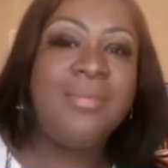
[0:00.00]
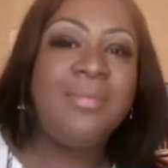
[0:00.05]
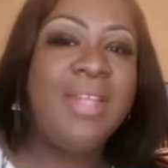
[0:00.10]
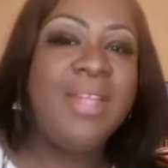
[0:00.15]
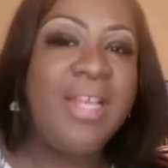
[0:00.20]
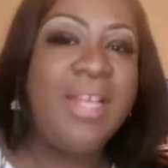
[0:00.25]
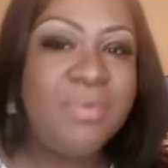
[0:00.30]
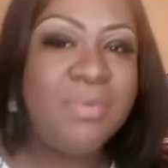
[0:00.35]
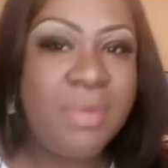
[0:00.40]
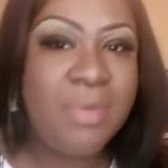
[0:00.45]

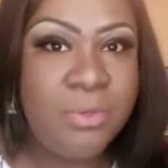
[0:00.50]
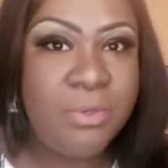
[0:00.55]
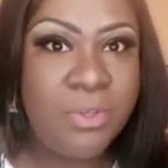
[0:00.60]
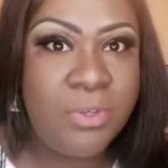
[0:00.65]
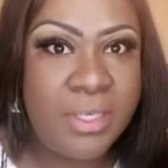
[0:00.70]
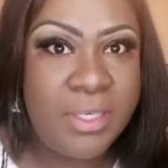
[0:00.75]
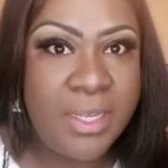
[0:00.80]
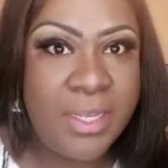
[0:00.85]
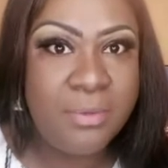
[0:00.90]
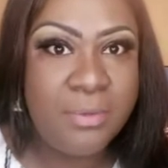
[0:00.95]
guess what I'm
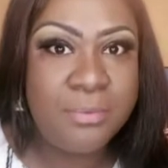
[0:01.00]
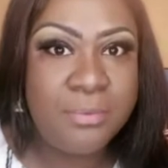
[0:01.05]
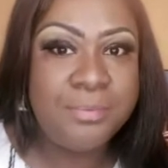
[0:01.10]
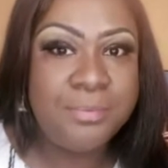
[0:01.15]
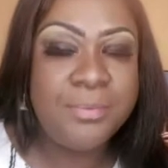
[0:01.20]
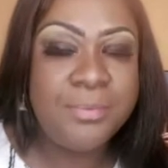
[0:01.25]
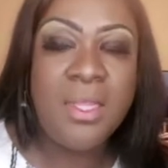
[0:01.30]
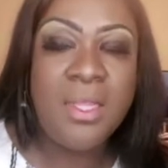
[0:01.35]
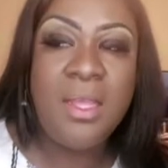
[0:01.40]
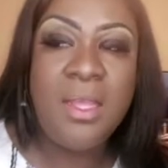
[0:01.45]
doing now?
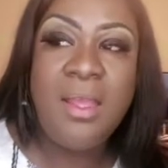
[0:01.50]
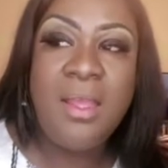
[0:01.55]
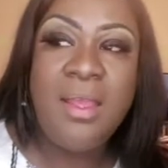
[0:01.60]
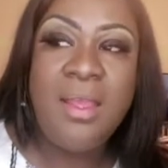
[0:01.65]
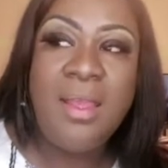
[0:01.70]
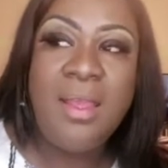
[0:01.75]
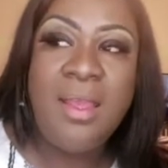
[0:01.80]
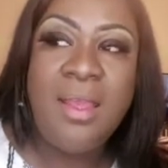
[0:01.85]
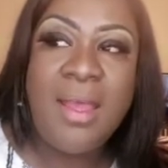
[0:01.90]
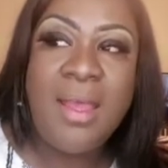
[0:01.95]

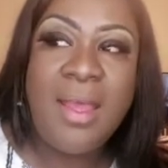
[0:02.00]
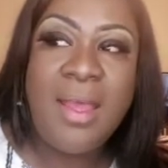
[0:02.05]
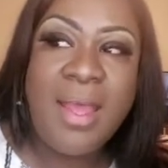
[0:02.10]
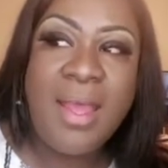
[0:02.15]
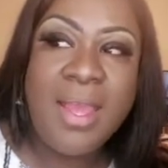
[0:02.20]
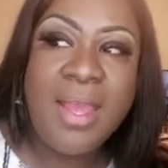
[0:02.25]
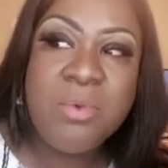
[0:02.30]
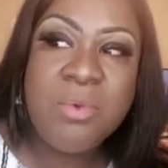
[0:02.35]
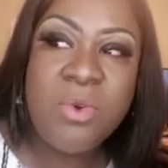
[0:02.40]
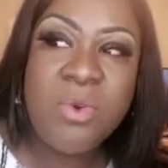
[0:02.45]
I
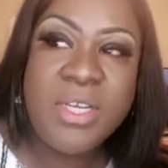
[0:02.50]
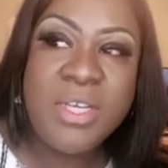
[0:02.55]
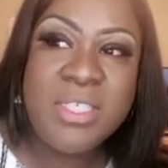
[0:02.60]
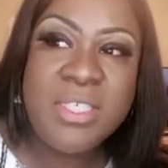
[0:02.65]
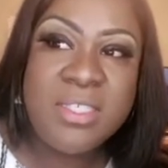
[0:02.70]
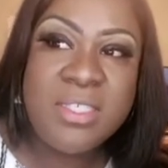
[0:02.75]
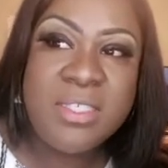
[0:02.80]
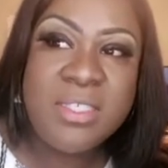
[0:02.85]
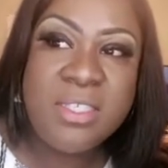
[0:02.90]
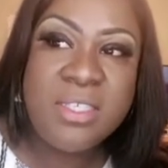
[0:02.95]
am going
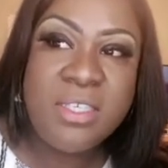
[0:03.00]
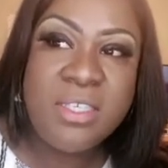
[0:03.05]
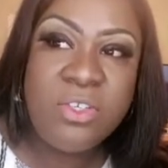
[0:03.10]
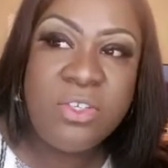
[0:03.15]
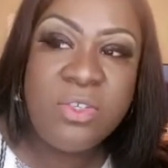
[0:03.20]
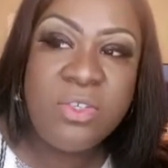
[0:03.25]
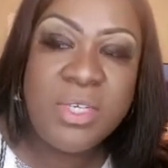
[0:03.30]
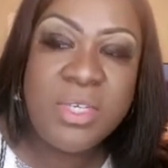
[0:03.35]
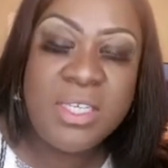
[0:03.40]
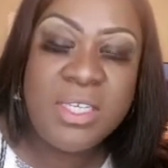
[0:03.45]
to send
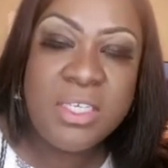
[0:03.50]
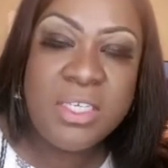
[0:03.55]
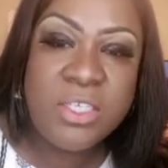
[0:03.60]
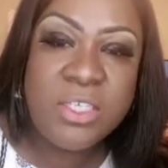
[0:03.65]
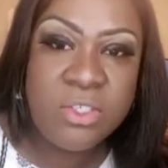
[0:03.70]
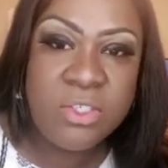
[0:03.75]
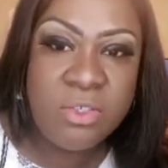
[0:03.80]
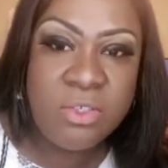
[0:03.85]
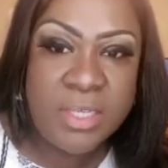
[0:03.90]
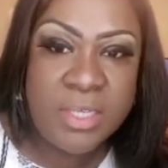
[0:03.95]
you an
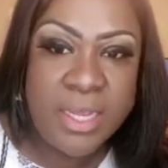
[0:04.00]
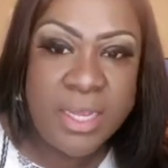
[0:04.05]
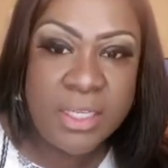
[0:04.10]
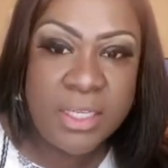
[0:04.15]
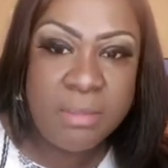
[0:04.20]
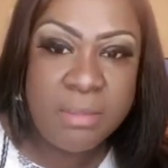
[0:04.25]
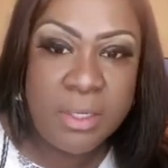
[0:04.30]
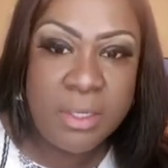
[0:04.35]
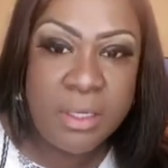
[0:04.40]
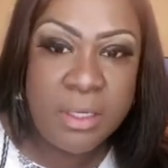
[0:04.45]
additional
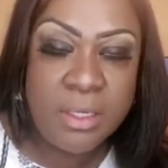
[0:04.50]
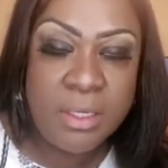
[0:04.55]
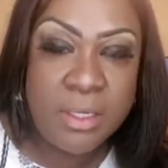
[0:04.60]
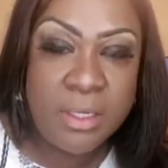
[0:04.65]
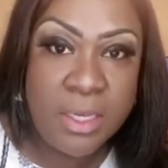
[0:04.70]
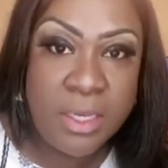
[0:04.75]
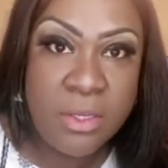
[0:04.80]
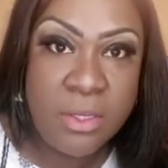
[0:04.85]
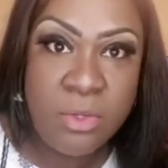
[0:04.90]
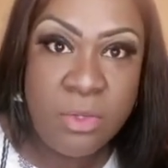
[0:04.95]
document
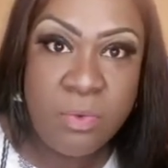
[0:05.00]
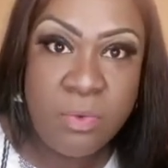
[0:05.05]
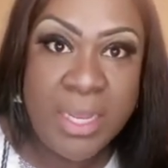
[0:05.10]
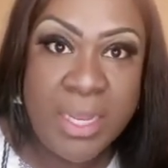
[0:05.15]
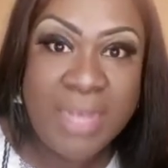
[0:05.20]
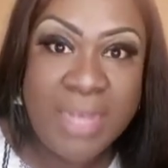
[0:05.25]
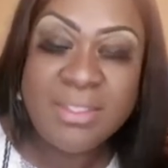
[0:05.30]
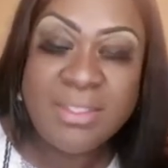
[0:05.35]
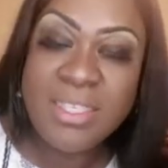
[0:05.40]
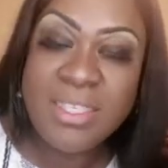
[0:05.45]
that you would
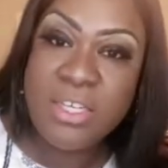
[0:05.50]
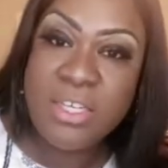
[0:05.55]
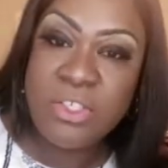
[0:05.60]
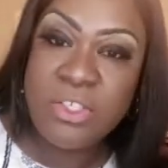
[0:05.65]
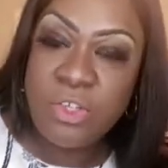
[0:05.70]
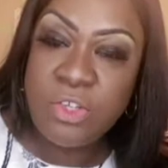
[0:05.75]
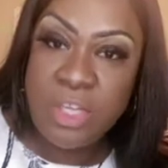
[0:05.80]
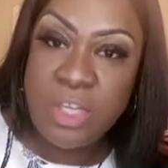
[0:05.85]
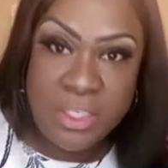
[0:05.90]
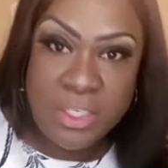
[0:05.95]
have to
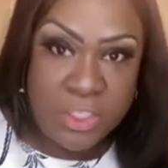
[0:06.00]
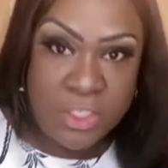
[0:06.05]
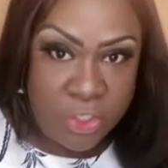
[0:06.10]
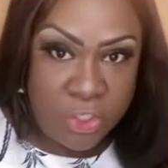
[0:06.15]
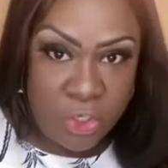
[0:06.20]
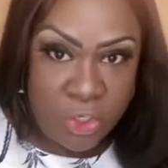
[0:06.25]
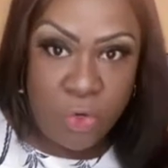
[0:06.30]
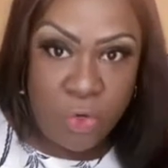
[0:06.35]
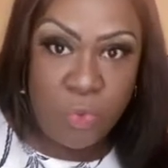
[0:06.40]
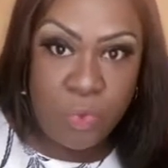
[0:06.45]
enter into an
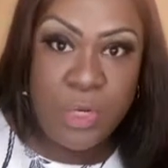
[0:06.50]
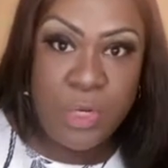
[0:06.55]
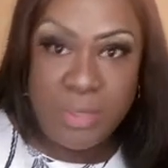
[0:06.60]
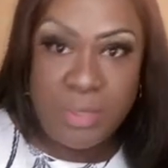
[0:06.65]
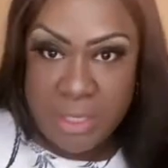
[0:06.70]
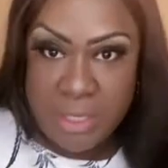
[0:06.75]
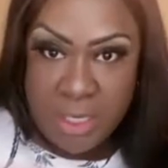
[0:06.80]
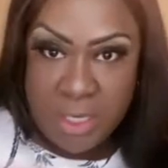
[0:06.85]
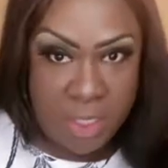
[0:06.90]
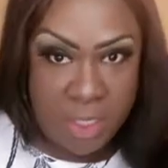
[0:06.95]

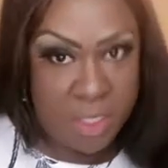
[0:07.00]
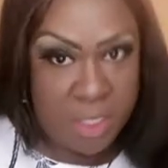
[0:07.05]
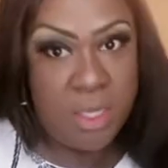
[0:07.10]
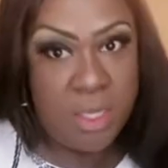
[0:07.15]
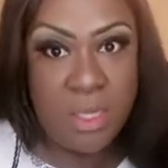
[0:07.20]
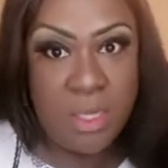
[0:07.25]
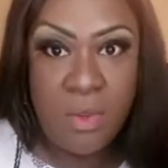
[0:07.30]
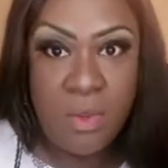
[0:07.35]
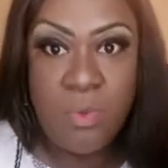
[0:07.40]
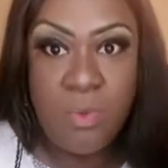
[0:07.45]
agreement
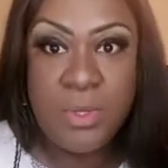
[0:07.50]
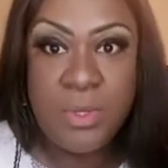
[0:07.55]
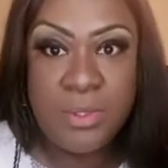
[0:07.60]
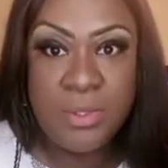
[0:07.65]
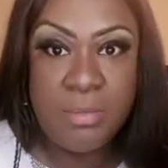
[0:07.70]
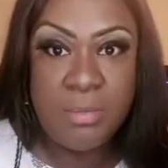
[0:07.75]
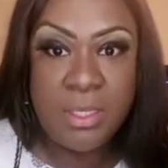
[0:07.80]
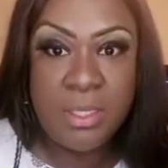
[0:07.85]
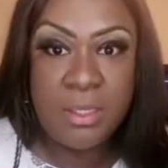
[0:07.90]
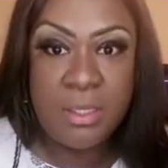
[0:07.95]
with
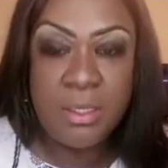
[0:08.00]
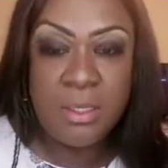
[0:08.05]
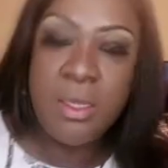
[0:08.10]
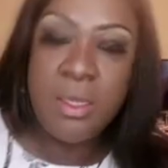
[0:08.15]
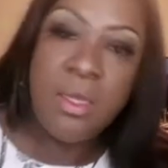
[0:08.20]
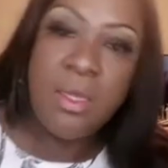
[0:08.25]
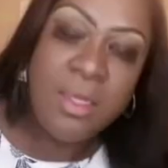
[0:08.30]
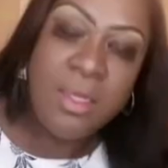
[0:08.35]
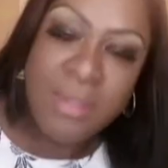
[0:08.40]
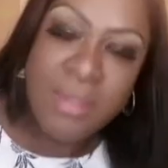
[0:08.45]
me
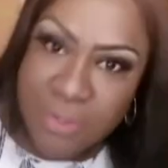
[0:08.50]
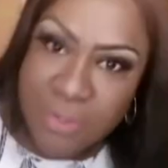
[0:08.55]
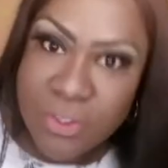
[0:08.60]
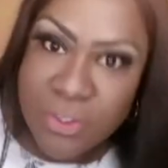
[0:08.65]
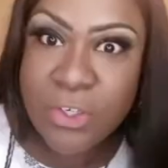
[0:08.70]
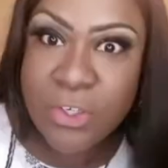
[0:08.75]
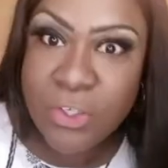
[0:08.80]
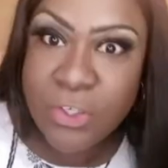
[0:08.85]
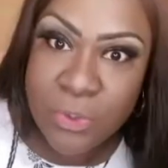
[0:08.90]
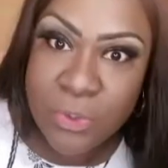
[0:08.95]
that you're
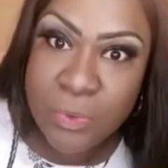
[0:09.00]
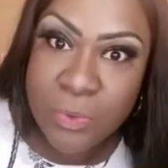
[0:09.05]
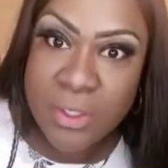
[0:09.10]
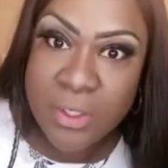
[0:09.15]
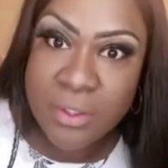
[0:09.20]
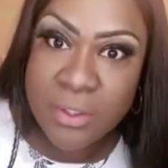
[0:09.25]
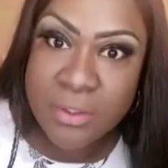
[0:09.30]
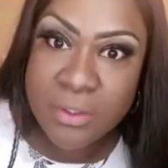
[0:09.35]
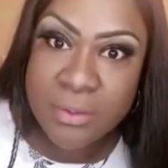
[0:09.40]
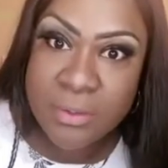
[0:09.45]
going to do the
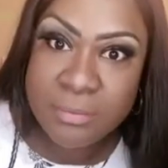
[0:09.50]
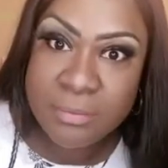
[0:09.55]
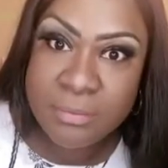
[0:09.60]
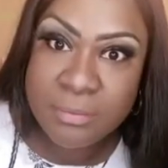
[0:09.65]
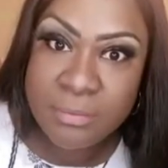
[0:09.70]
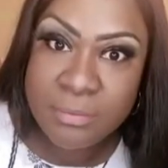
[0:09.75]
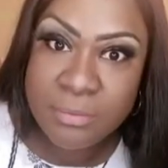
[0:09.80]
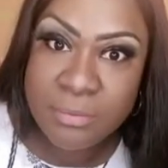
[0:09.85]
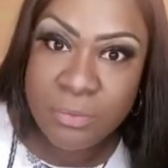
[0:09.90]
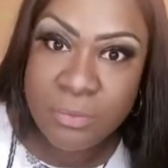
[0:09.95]
work,
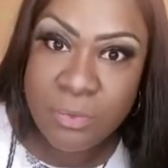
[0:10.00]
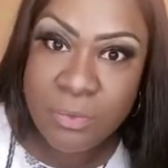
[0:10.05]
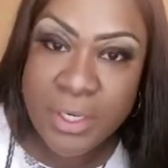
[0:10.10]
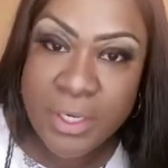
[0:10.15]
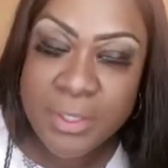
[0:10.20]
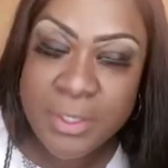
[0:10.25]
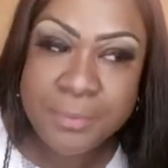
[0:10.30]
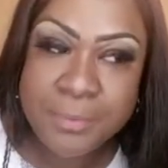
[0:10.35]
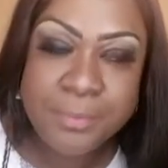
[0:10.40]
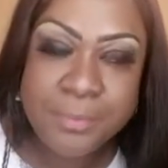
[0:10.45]
right?